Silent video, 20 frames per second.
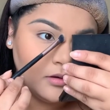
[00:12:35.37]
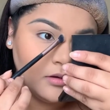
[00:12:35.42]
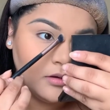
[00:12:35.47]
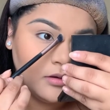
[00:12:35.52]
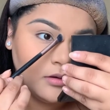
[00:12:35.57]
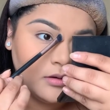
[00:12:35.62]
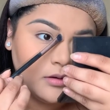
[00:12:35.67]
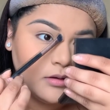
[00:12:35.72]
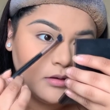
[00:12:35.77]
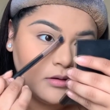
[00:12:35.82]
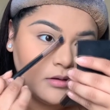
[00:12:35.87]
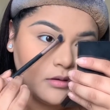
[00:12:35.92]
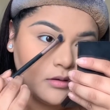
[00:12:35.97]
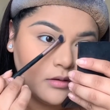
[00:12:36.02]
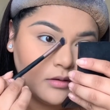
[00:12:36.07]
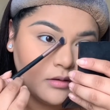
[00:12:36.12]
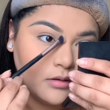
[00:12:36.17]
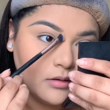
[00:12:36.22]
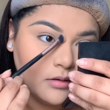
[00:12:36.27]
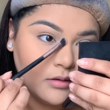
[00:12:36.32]

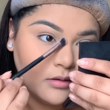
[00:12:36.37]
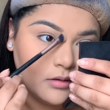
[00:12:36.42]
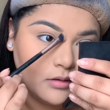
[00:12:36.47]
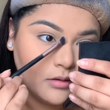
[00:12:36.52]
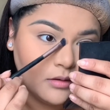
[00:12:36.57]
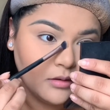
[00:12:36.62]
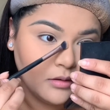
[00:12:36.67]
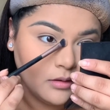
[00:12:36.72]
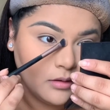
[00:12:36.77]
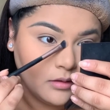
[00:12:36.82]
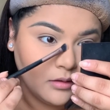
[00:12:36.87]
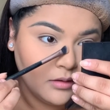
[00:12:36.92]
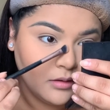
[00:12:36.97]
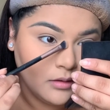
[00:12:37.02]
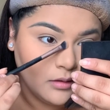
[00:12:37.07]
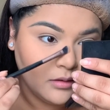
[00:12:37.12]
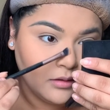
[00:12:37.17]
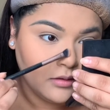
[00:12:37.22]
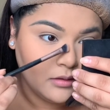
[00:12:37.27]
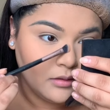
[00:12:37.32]

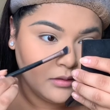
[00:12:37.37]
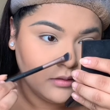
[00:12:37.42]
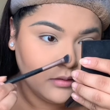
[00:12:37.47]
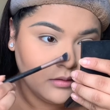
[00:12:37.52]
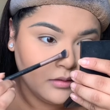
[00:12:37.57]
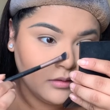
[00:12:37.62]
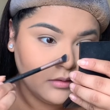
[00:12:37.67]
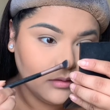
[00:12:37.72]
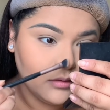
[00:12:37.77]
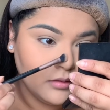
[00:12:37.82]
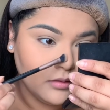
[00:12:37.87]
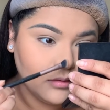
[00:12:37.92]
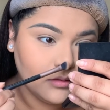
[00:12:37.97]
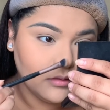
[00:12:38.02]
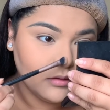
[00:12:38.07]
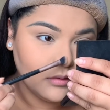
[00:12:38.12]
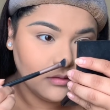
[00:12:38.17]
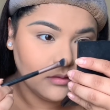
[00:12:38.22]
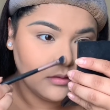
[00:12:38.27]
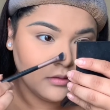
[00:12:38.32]

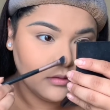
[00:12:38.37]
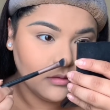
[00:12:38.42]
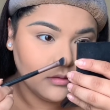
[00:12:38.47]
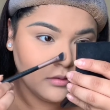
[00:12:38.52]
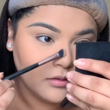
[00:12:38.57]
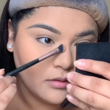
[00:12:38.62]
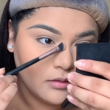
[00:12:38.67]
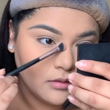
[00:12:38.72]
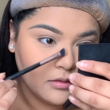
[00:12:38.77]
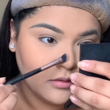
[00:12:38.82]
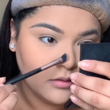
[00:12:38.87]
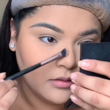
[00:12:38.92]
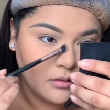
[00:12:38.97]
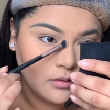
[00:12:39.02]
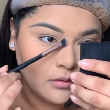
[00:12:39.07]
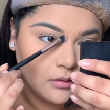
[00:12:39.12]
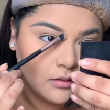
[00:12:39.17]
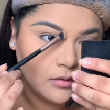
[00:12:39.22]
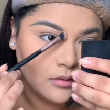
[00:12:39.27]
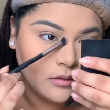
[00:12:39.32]

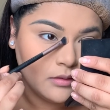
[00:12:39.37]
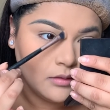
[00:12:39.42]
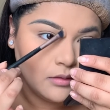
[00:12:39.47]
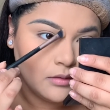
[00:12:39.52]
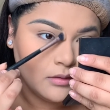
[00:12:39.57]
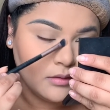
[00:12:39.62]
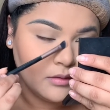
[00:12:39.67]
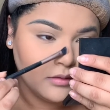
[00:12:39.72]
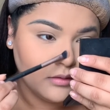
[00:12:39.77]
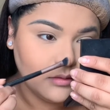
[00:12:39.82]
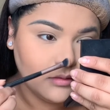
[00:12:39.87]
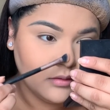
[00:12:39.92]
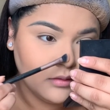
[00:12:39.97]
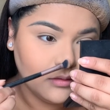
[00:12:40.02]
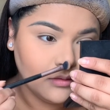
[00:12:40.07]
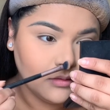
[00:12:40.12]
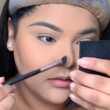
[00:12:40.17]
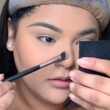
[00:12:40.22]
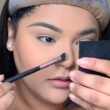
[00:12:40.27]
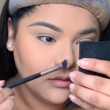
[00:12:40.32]

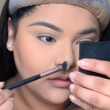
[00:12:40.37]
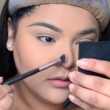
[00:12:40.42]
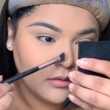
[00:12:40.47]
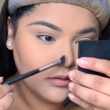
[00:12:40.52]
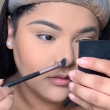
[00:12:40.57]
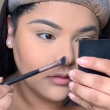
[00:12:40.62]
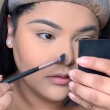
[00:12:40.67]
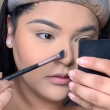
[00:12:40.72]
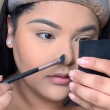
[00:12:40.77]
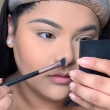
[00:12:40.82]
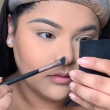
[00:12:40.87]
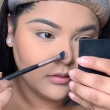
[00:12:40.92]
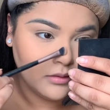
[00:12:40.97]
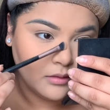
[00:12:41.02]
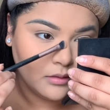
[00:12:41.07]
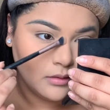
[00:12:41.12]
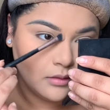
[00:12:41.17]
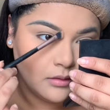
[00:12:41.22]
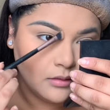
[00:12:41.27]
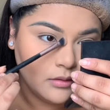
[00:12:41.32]

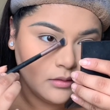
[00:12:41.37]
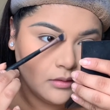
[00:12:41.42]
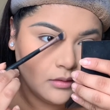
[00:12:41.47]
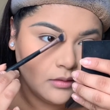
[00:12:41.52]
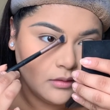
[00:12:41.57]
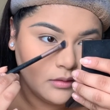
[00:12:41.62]
(silence)